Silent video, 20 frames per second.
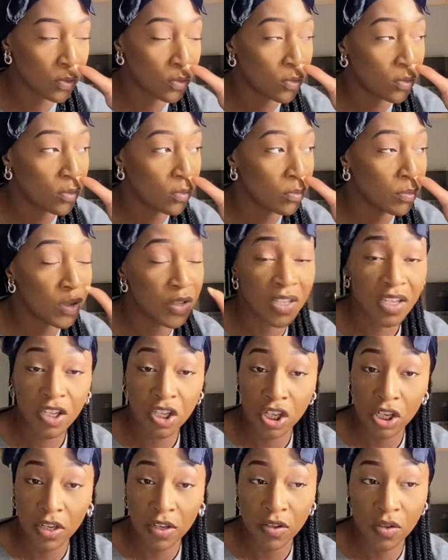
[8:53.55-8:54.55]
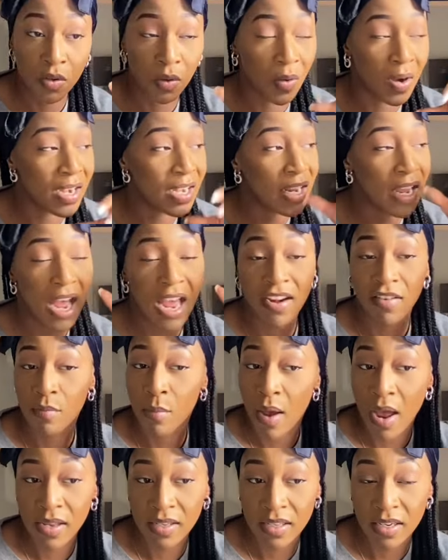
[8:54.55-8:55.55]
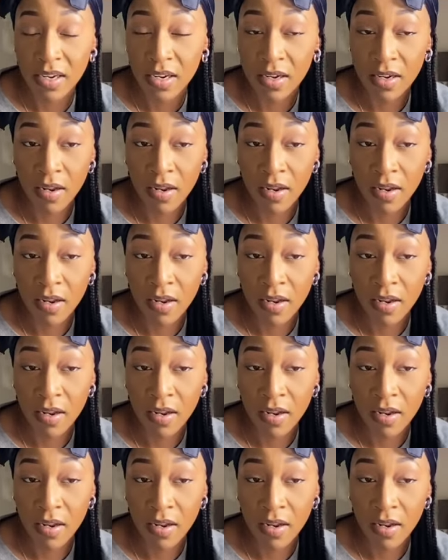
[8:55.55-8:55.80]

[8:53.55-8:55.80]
or musicians or any kind of person in